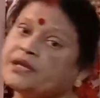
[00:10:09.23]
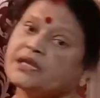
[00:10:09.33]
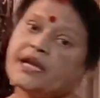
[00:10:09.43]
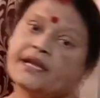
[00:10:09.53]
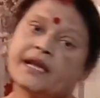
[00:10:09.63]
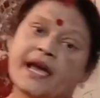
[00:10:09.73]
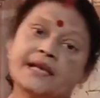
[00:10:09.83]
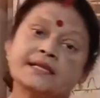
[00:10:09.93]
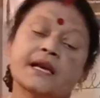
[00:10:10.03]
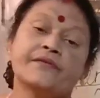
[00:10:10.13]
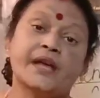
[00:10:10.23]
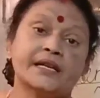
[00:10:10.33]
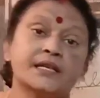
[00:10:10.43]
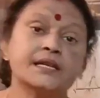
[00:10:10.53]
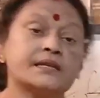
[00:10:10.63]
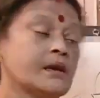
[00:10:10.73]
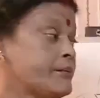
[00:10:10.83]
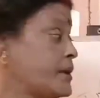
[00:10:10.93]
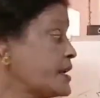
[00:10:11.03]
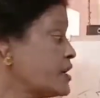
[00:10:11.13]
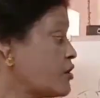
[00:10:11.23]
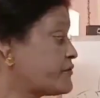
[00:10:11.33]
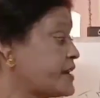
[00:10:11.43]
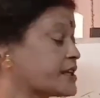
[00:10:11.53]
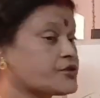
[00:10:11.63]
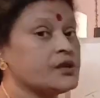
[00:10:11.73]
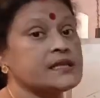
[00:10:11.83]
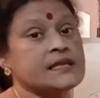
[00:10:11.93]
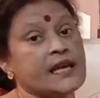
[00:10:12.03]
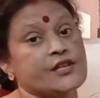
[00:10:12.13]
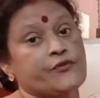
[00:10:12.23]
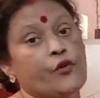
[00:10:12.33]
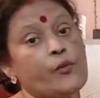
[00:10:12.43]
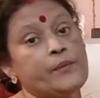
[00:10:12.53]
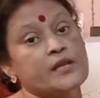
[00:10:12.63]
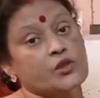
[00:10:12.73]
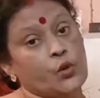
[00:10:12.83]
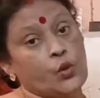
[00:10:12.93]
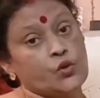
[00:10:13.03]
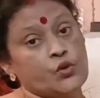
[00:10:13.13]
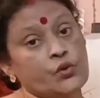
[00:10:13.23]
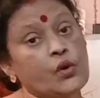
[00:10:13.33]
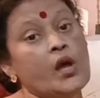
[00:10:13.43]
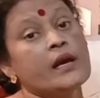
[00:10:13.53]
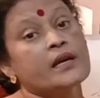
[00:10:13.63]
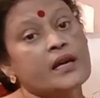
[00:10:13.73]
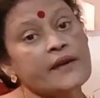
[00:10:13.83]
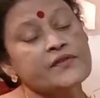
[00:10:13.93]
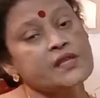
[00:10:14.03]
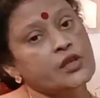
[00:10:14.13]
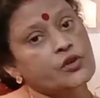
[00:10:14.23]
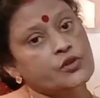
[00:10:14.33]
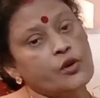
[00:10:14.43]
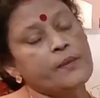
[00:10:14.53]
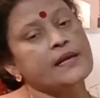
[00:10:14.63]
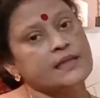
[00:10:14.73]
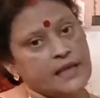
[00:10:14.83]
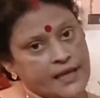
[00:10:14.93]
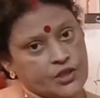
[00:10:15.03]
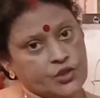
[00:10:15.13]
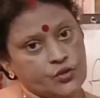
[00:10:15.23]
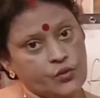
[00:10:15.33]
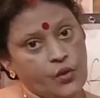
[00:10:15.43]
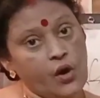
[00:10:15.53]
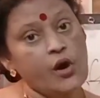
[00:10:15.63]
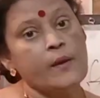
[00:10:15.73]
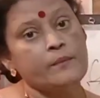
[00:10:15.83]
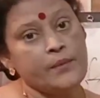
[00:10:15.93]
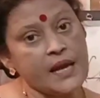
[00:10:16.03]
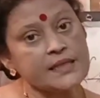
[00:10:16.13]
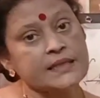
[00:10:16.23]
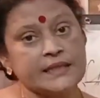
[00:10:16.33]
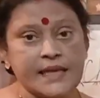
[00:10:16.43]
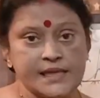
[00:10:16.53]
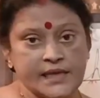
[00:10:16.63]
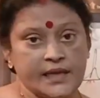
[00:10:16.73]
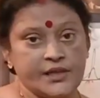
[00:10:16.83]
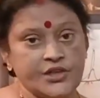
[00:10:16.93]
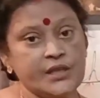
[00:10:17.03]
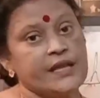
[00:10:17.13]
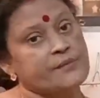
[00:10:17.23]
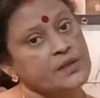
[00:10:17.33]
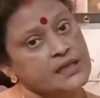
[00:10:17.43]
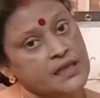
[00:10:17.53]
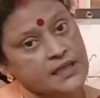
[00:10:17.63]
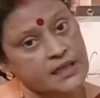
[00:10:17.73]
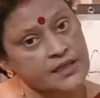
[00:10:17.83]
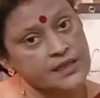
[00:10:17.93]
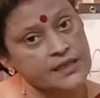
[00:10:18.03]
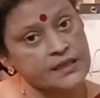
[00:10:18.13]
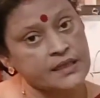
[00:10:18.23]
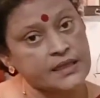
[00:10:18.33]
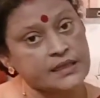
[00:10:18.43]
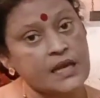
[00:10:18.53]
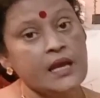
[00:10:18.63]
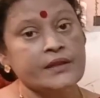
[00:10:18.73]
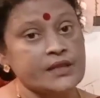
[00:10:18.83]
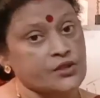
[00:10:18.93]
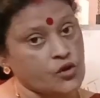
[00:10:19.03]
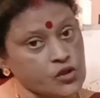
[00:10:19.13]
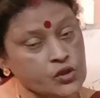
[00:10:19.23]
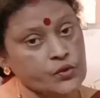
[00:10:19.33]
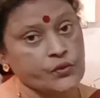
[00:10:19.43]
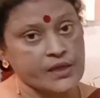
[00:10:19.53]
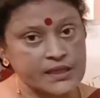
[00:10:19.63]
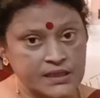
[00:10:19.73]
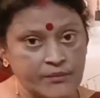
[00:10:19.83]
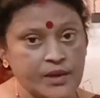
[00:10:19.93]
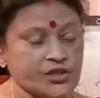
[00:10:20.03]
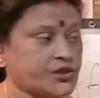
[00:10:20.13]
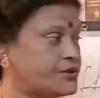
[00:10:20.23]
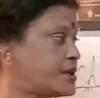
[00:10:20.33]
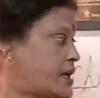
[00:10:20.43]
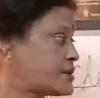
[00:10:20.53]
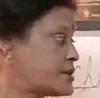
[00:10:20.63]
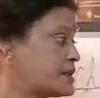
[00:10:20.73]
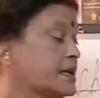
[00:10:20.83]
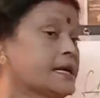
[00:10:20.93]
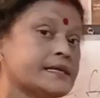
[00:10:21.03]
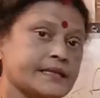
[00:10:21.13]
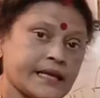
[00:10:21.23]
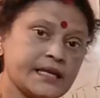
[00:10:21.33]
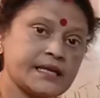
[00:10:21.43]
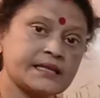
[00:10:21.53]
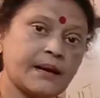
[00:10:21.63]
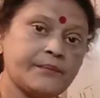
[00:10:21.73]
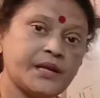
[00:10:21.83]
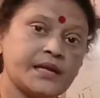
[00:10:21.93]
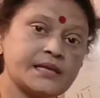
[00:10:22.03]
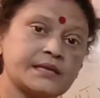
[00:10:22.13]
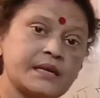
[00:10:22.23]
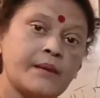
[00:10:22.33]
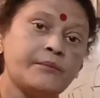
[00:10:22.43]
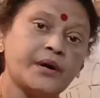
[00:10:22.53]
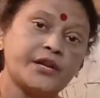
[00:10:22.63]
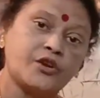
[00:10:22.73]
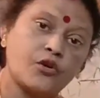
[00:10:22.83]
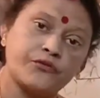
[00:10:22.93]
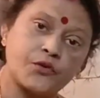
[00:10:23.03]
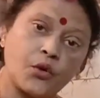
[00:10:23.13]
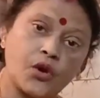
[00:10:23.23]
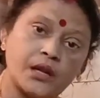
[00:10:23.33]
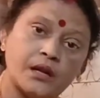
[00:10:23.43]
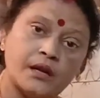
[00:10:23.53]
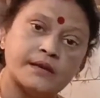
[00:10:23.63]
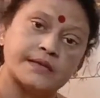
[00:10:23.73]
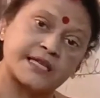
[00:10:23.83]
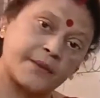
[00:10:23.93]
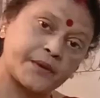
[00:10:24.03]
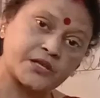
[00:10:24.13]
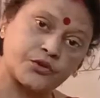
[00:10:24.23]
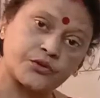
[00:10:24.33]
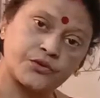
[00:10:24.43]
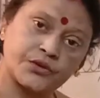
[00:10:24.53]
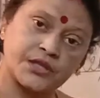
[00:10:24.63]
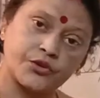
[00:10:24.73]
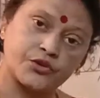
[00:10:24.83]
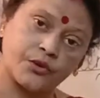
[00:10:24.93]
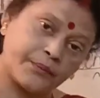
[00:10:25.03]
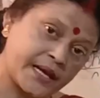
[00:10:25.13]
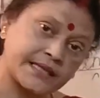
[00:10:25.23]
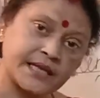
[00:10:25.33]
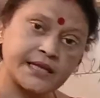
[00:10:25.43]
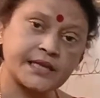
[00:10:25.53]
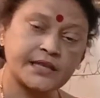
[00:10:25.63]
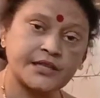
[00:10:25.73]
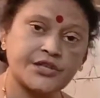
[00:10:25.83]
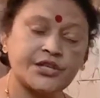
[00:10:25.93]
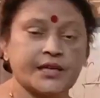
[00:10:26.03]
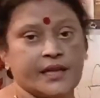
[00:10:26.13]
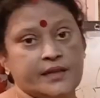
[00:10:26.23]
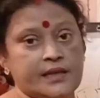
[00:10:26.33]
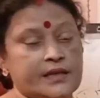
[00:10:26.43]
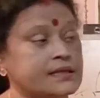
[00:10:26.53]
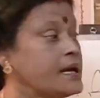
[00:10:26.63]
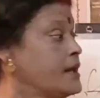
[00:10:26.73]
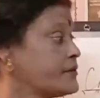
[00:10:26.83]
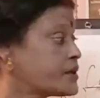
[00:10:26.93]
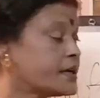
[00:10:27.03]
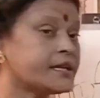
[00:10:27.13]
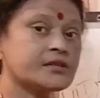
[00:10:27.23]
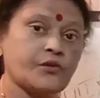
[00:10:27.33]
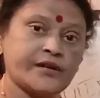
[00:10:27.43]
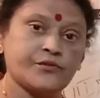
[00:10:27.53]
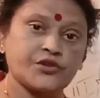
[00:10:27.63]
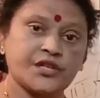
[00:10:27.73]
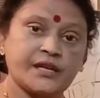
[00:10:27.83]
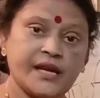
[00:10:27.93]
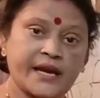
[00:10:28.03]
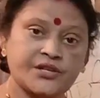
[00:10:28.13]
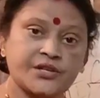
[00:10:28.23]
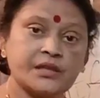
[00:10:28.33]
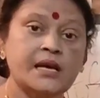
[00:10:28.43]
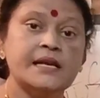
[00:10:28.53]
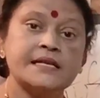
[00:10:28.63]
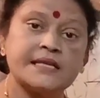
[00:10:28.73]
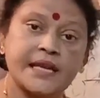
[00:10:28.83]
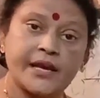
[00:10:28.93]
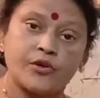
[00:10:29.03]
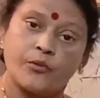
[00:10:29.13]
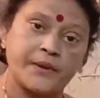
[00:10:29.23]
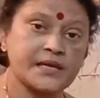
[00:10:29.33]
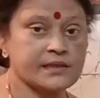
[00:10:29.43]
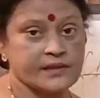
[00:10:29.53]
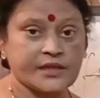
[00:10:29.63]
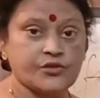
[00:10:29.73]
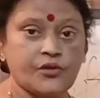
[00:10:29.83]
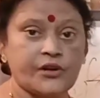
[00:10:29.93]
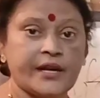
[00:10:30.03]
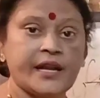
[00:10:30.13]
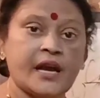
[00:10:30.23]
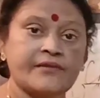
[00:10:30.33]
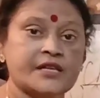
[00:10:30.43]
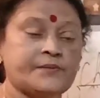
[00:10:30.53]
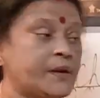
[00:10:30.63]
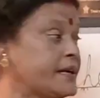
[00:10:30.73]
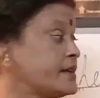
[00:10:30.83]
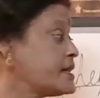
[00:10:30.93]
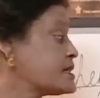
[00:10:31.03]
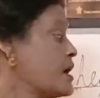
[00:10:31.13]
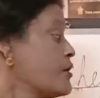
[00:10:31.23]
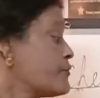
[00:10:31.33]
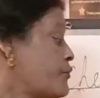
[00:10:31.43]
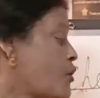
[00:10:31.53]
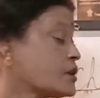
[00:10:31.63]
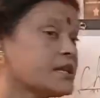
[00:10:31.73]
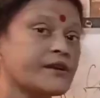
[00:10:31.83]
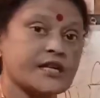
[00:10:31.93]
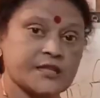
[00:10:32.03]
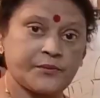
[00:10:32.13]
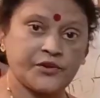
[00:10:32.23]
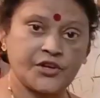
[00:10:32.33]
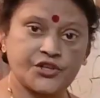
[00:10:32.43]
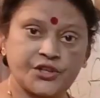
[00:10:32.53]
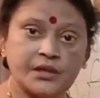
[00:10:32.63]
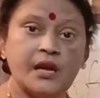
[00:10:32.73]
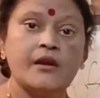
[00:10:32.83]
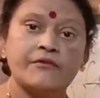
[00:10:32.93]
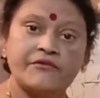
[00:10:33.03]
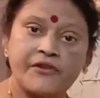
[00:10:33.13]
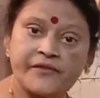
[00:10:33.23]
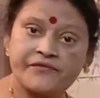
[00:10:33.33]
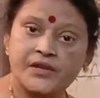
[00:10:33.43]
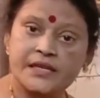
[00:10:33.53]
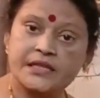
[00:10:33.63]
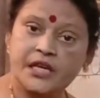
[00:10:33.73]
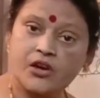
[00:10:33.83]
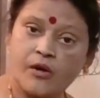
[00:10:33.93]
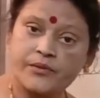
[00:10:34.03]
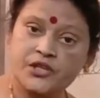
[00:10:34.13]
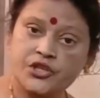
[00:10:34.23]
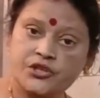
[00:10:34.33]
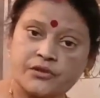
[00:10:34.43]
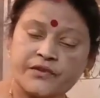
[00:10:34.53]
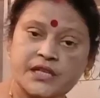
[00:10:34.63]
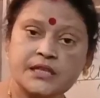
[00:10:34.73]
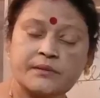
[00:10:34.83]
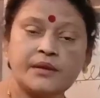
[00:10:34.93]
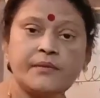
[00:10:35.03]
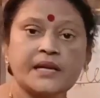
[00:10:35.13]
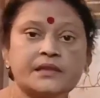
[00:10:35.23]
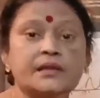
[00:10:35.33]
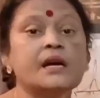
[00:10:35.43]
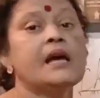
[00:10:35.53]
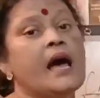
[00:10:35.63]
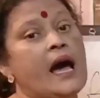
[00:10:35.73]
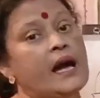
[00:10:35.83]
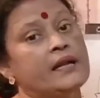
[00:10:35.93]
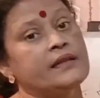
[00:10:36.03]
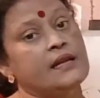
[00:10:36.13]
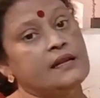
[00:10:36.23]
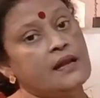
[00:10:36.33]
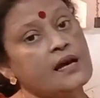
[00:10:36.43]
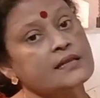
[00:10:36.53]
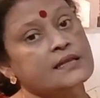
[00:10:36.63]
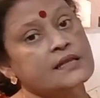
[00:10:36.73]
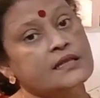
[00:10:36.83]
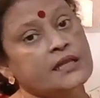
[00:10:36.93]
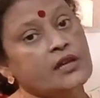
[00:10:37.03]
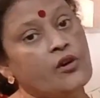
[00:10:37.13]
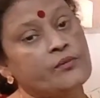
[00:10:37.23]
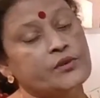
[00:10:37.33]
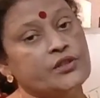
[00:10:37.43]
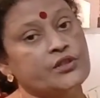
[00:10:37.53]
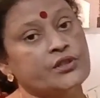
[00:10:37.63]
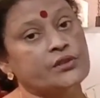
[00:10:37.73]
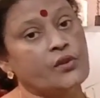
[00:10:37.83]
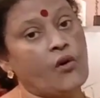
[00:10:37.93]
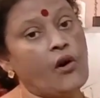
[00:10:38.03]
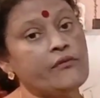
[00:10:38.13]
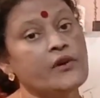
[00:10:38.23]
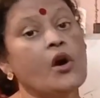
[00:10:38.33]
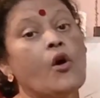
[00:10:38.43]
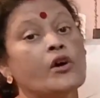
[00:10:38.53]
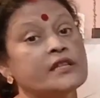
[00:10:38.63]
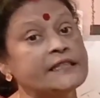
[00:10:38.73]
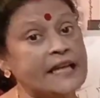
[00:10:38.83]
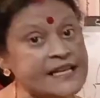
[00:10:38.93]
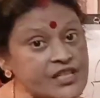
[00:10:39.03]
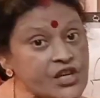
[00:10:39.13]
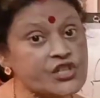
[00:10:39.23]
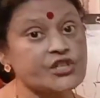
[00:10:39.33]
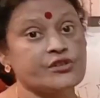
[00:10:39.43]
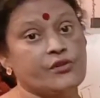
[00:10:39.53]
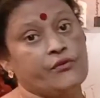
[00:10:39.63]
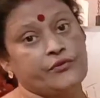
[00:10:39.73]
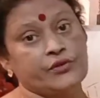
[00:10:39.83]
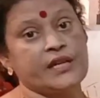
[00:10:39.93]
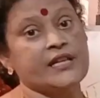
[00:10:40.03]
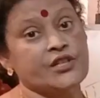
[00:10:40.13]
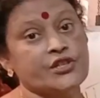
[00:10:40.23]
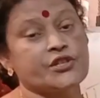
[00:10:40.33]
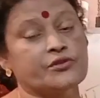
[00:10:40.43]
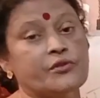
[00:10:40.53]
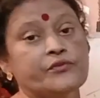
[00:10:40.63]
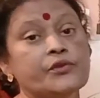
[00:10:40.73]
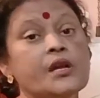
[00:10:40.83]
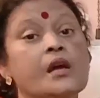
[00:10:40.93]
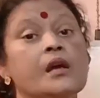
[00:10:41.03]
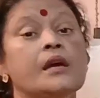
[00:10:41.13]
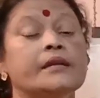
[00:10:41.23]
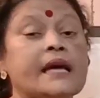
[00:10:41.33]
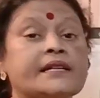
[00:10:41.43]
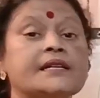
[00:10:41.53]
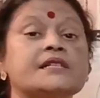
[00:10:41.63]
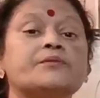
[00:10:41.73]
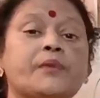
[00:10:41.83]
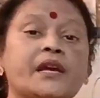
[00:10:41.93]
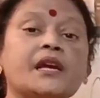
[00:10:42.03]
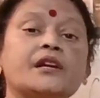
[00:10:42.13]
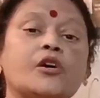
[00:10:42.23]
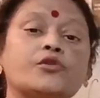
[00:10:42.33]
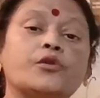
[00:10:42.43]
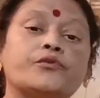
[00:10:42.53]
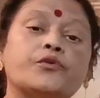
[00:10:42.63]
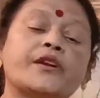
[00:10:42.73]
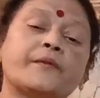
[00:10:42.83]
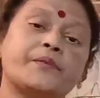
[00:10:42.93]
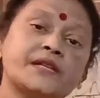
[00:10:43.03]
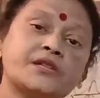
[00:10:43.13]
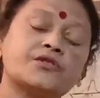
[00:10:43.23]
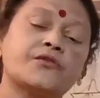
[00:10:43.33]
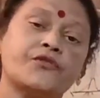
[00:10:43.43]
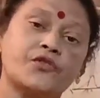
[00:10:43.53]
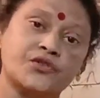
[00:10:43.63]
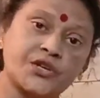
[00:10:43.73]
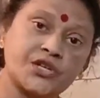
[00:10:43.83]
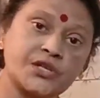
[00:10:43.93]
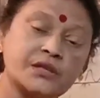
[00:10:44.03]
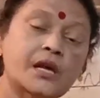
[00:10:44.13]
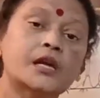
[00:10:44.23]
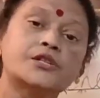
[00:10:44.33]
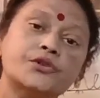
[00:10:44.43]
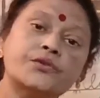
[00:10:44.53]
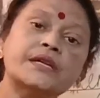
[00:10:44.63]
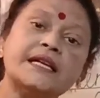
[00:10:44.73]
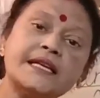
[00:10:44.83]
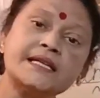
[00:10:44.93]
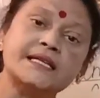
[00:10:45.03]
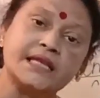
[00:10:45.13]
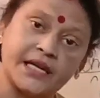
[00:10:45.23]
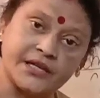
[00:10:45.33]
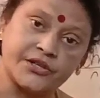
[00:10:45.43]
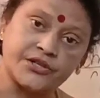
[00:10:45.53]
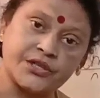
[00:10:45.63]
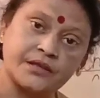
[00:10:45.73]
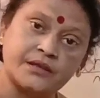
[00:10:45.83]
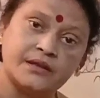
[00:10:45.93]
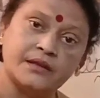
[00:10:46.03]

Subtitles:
methane gas, that is burning of natural CH4 plus O2 gives CO2 plus H2O plus delta energy, that means heat energy is released. This is also known as combustion reaction. Second example is burning of coal. C plus O2, CO2 plus delta energy again released. Third is whitewashing reaction, CaO plus, that you already have explained this. Fourth, respiration. Fifth is decomposition of vegetable matter, and the last is decomposition of, or the digestion of food. Digestion of food, that is breaking down of food in presence of oxygen to release energy.